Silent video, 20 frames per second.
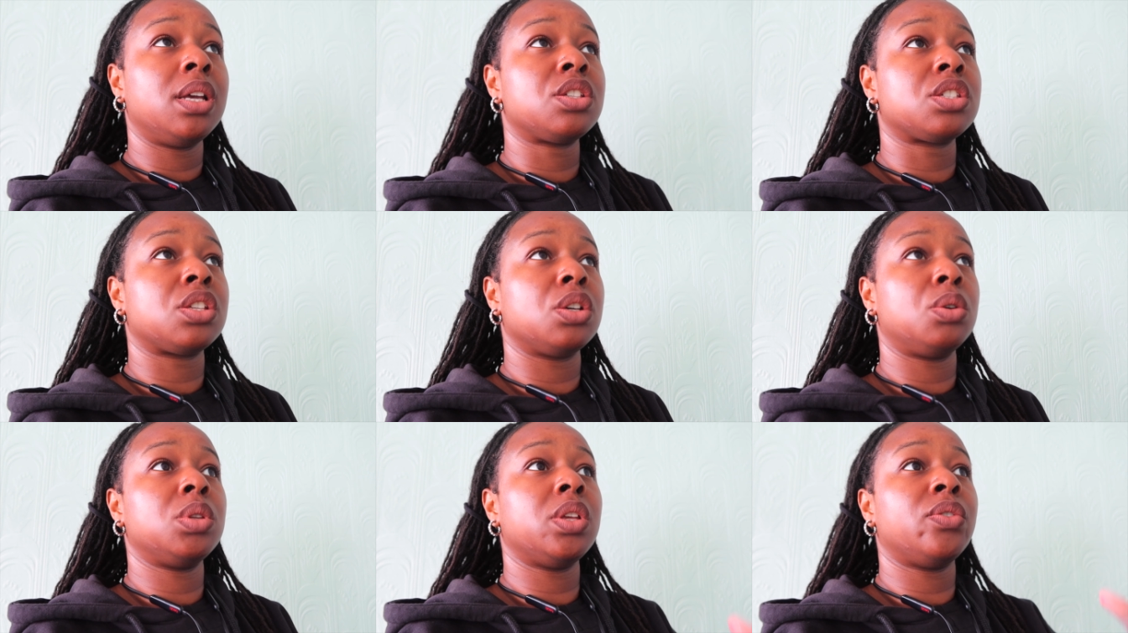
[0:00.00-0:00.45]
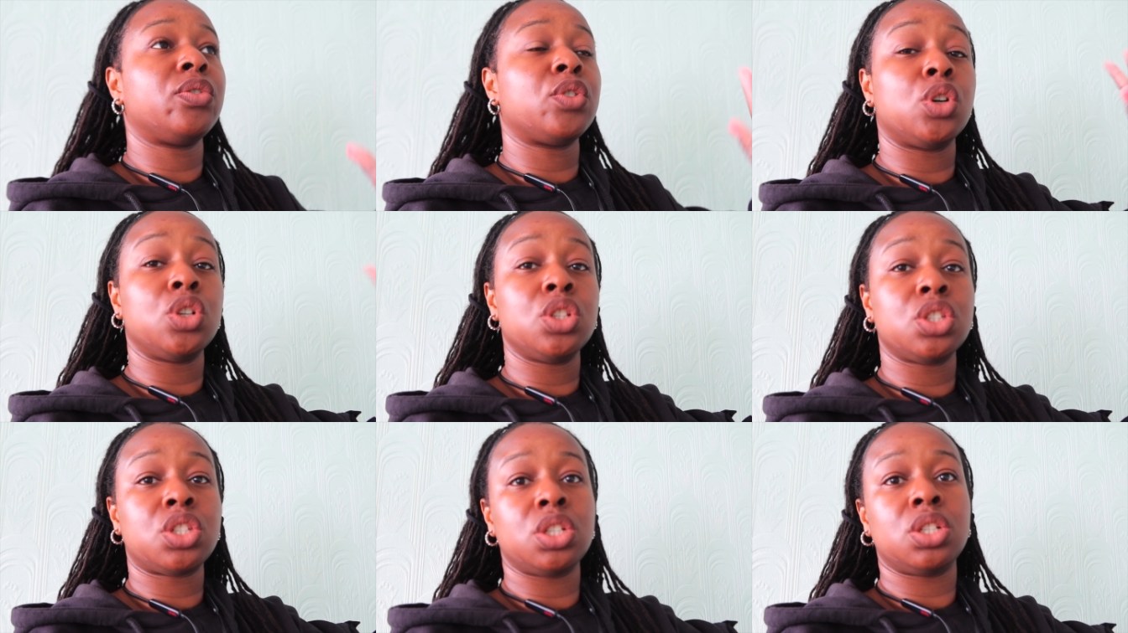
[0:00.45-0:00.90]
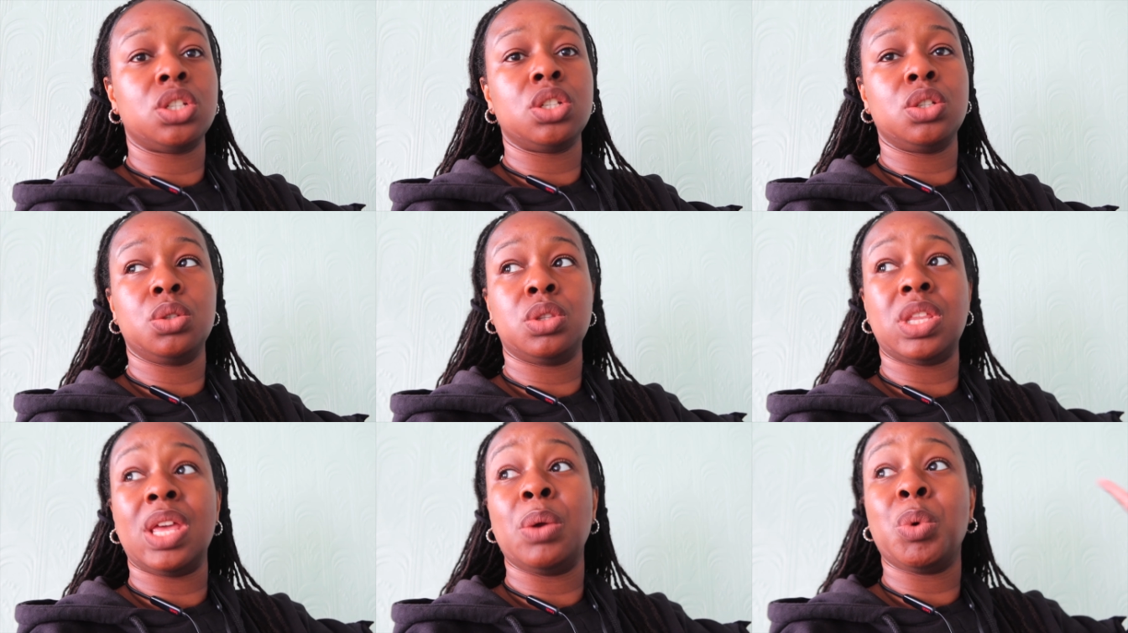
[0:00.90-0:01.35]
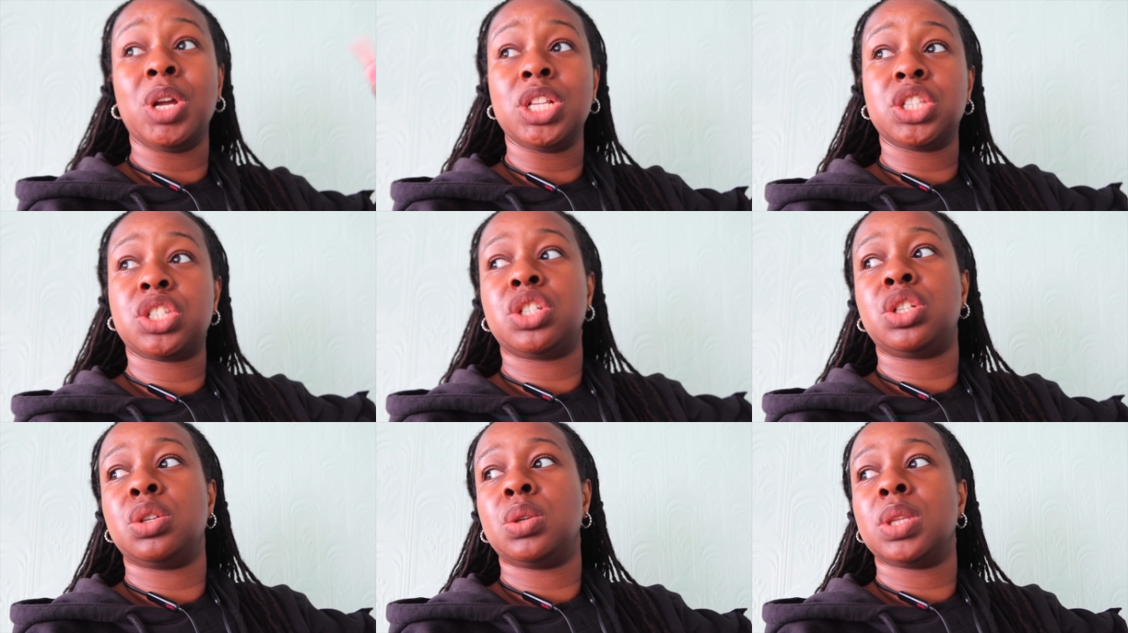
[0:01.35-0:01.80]
So they've gone to do, they went
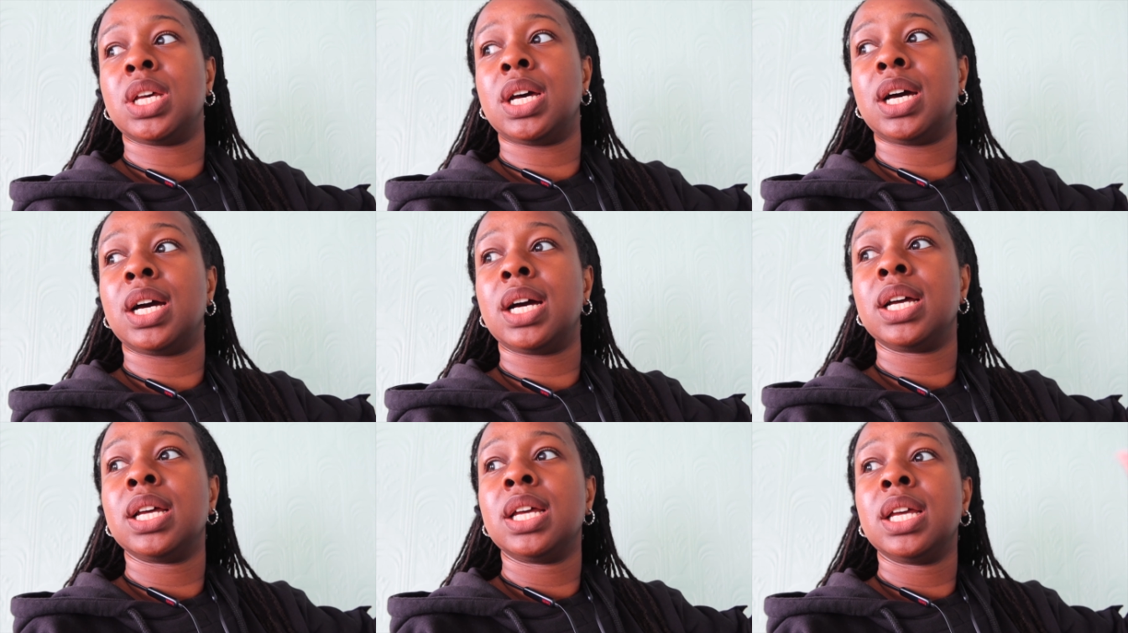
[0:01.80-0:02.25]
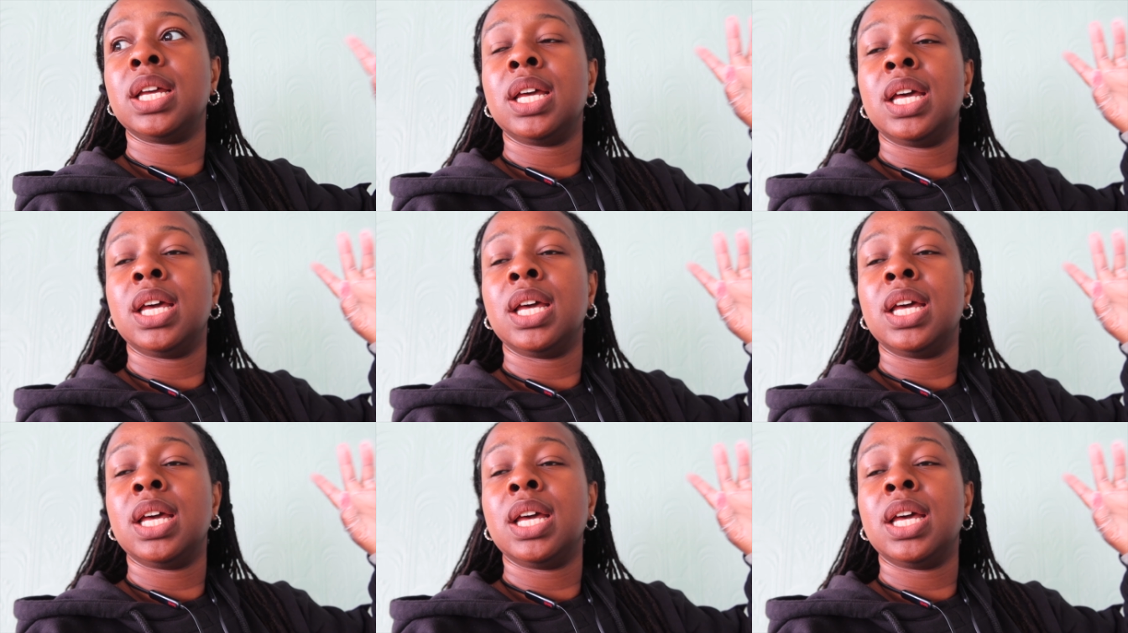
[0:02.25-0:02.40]
to do that.